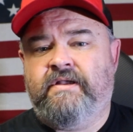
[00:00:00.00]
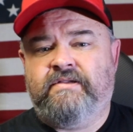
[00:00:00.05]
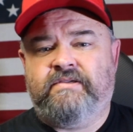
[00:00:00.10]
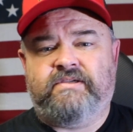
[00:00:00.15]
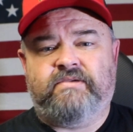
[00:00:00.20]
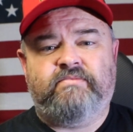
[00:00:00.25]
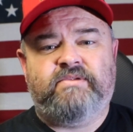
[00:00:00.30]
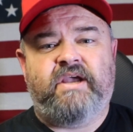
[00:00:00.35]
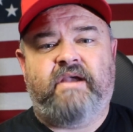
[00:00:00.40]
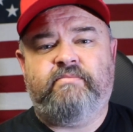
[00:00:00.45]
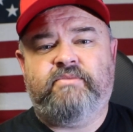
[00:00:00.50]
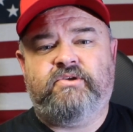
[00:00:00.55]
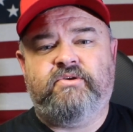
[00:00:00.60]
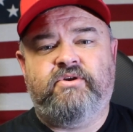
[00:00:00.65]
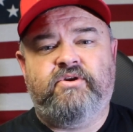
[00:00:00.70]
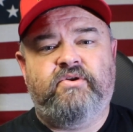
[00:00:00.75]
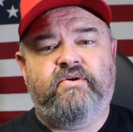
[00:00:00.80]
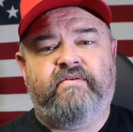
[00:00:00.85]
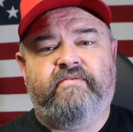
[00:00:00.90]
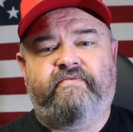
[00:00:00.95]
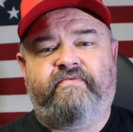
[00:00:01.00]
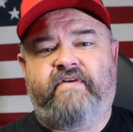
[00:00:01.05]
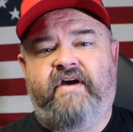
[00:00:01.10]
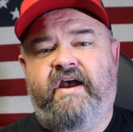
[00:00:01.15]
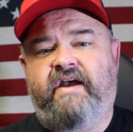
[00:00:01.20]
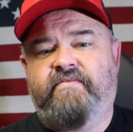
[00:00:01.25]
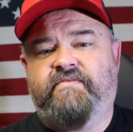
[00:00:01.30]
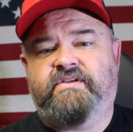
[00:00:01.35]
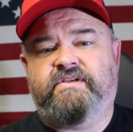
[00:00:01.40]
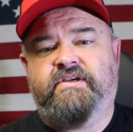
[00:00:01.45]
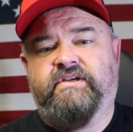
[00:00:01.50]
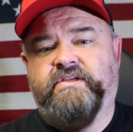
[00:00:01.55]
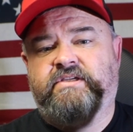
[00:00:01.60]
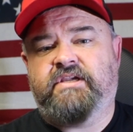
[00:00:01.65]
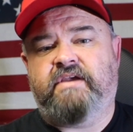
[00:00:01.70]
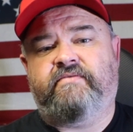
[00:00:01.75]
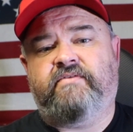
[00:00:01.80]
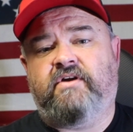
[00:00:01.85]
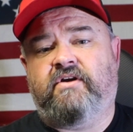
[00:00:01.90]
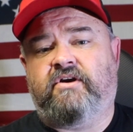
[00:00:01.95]
Sometimes when you're doing 500, 600,
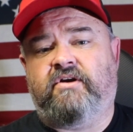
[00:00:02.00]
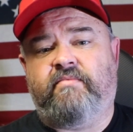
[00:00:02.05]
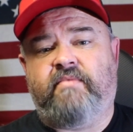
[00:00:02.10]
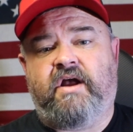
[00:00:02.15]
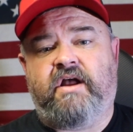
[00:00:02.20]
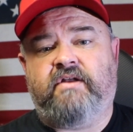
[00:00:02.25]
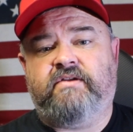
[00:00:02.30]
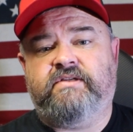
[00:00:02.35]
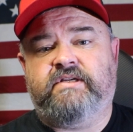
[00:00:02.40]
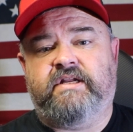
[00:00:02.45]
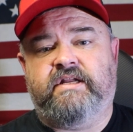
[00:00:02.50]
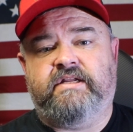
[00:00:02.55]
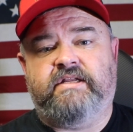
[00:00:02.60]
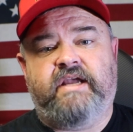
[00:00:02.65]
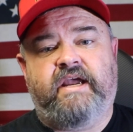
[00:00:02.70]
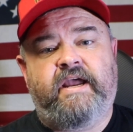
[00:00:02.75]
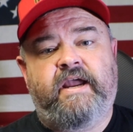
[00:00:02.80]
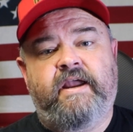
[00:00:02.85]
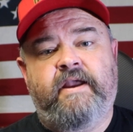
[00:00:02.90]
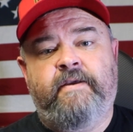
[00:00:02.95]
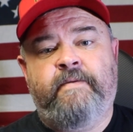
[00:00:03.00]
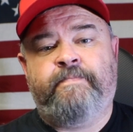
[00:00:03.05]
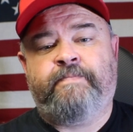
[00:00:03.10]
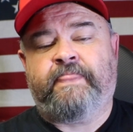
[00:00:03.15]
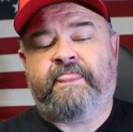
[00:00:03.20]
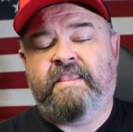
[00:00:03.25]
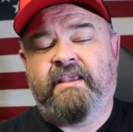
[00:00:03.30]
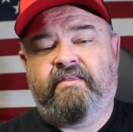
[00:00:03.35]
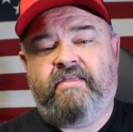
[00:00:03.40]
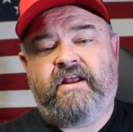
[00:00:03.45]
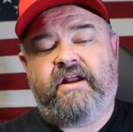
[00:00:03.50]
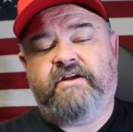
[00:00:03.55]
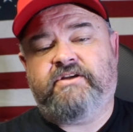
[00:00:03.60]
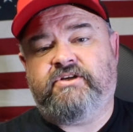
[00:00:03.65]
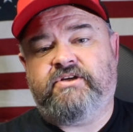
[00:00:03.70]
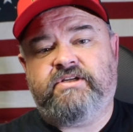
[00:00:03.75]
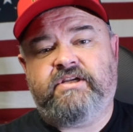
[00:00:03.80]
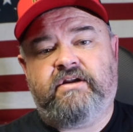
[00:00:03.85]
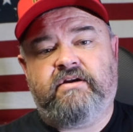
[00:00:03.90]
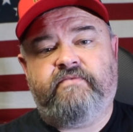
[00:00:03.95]
700 miles in a day, that
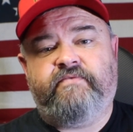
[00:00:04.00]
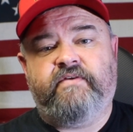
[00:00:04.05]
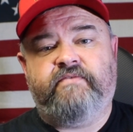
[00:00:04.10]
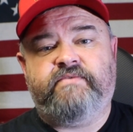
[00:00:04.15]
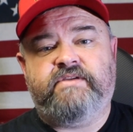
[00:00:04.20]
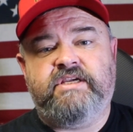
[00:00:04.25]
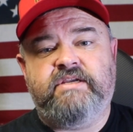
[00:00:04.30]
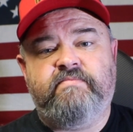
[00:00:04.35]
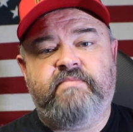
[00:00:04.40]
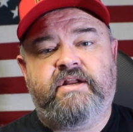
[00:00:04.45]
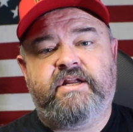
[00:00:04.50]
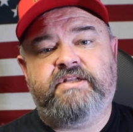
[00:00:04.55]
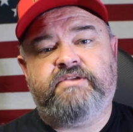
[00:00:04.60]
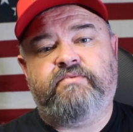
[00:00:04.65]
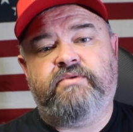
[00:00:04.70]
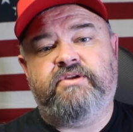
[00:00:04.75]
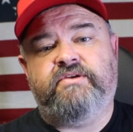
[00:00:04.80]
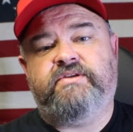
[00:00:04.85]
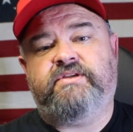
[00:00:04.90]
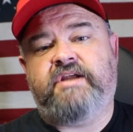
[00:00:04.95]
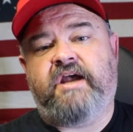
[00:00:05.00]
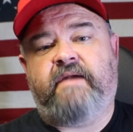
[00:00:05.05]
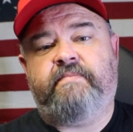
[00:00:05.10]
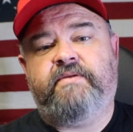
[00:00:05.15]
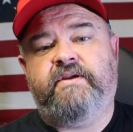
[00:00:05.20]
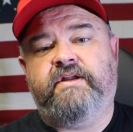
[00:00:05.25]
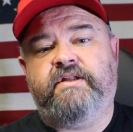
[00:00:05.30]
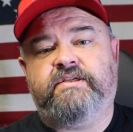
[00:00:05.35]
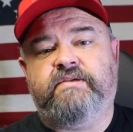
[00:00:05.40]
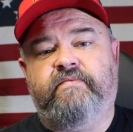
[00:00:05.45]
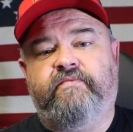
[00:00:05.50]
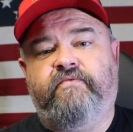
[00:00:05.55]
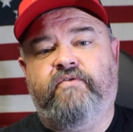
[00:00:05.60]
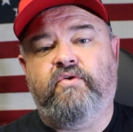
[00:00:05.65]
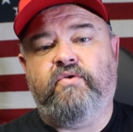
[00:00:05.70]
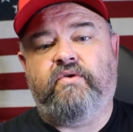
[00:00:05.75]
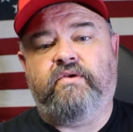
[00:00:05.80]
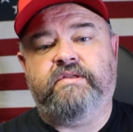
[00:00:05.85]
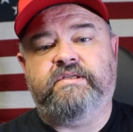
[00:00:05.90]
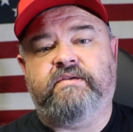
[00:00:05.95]
extra 10 or 15 minutes when you stop to get some
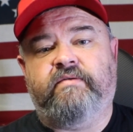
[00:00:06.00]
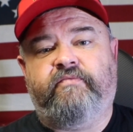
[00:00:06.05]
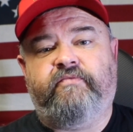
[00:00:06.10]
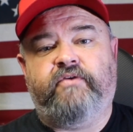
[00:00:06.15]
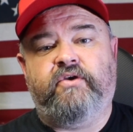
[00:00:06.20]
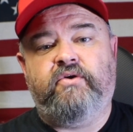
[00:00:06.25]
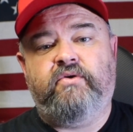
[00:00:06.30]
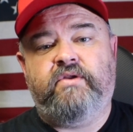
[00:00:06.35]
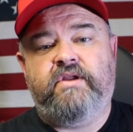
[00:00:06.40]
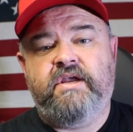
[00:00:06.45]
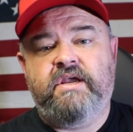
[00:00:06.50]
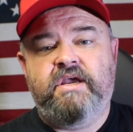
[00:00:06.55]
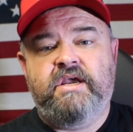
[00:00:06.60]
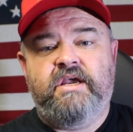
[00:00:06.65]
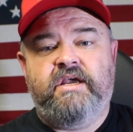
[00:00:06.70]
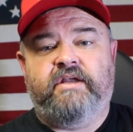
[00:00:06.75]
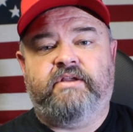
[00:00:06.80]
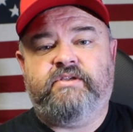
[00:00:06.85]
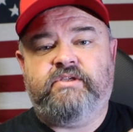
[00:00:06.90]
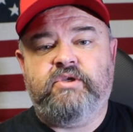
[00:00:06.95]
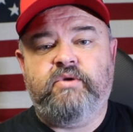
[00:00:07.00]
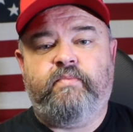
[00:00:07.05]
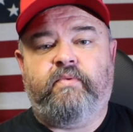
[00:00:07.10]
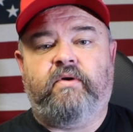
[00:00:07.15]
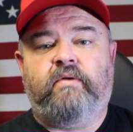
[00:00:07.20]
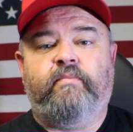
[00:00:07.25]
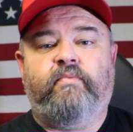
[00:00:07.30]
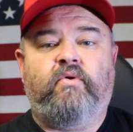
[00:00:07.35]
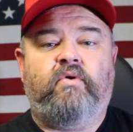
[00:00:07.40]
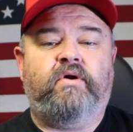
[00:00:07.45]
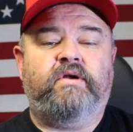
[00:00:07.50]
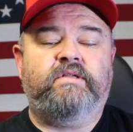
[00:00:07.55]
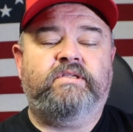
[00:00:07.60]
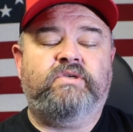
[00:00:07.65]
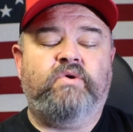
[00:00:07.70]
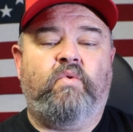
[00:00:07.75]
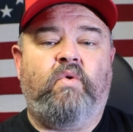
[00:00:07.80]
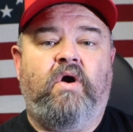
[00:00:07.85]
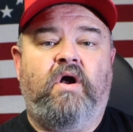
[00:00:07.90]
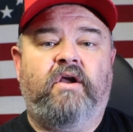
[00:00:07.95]
fuel and some food is super important
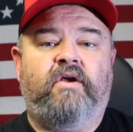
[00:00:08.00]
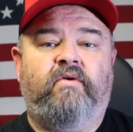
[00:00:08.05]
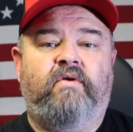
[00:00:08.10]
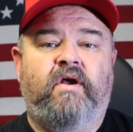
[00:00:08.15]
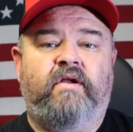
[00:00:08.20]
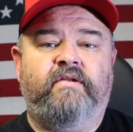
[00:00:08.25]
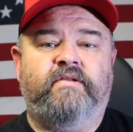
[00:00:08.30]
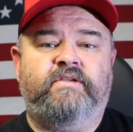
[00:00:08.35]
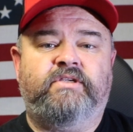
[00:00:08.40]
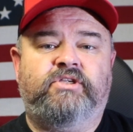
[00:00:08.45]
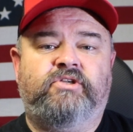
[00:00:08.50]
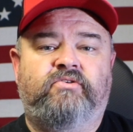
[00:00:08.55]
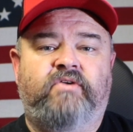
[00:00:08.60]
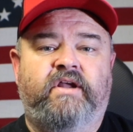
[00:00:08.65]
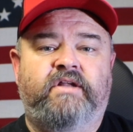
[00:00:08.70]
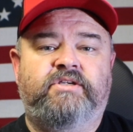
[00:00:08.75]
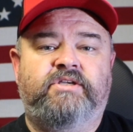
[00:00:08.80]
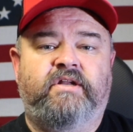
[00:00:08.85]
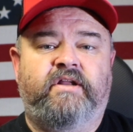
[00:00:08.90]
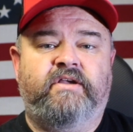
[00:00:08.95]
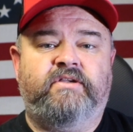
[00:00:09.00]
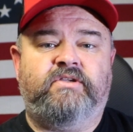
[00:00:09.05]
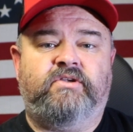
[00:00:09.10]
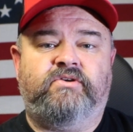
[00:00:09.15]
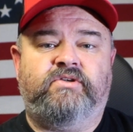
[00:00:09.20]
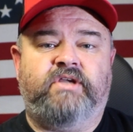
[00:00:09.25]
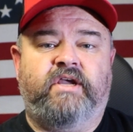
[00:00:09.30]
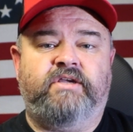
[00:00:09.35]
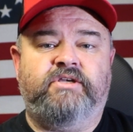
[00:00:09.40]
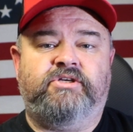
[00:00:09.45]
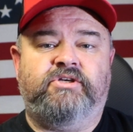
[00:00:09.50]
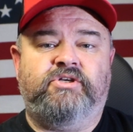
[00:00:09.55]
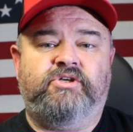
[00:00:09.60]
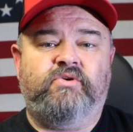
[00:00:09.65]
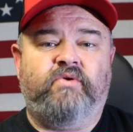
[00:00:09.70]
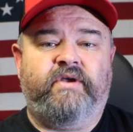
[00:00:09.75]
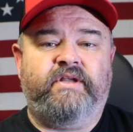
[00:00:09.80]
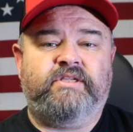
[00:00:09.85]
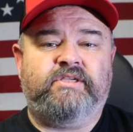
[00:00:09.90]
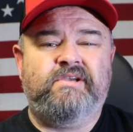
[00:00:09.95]
to walk around and stretch and exercise your
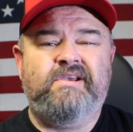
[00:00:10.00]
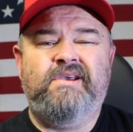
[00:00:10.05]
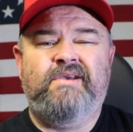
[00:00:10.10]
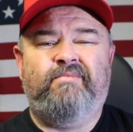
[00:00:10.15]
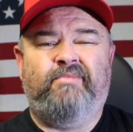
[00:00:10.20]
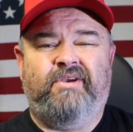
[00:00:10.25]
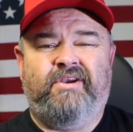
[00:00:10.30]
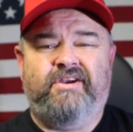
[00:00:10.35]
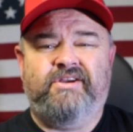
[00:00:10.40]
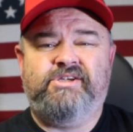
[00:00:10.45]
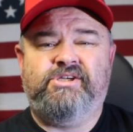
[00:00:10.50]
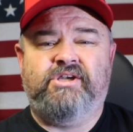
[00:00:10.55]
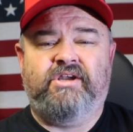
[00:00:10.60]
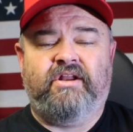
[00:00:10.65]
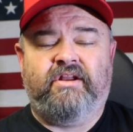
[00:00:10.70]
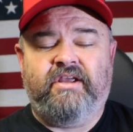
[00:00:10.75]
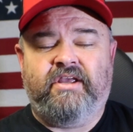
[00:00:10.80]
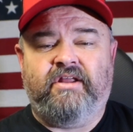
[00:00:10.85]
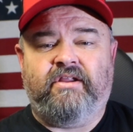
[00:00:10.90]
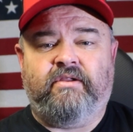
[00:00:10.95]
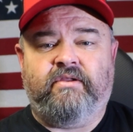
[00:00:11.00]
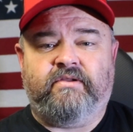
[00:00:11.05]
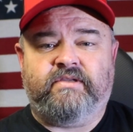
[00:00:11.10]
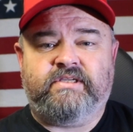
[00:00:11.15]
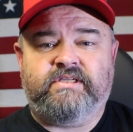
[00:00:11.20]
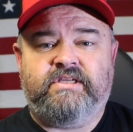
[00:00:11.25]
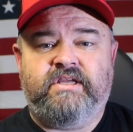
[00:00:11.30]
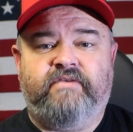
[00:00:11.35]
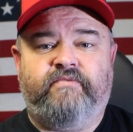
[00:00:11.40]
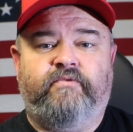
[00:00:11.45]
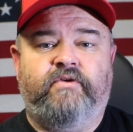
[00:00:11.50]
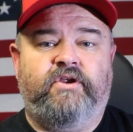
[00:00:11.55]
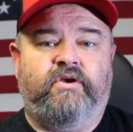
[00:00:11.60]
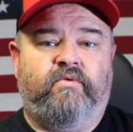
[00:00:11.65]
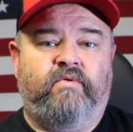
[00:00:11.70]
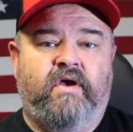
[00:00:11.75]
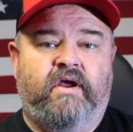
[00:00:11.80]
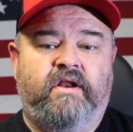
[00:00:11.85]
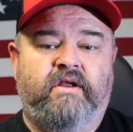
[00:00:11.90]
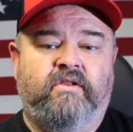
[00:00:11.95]
joints, because you're going to get a little stiff when
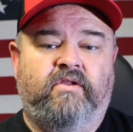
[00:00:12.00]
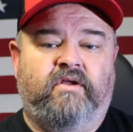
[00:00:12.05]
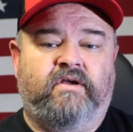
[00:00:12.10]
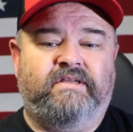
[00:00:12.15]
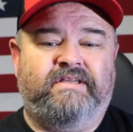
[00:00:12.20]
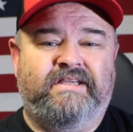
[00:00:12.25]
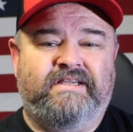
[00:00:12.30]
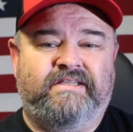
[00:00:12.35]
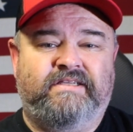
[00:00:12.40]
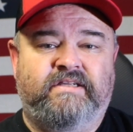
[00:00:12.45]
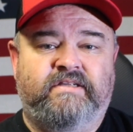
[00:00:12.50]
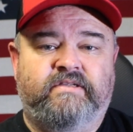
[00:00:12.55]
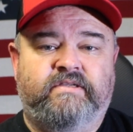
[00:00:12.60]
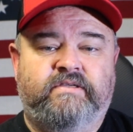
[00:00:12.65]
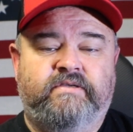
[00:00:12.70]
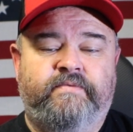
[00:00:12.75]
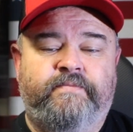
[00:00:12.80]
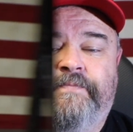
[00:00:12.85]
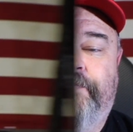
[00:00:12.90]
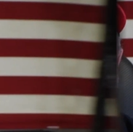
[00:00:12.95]
you're riding a long distance.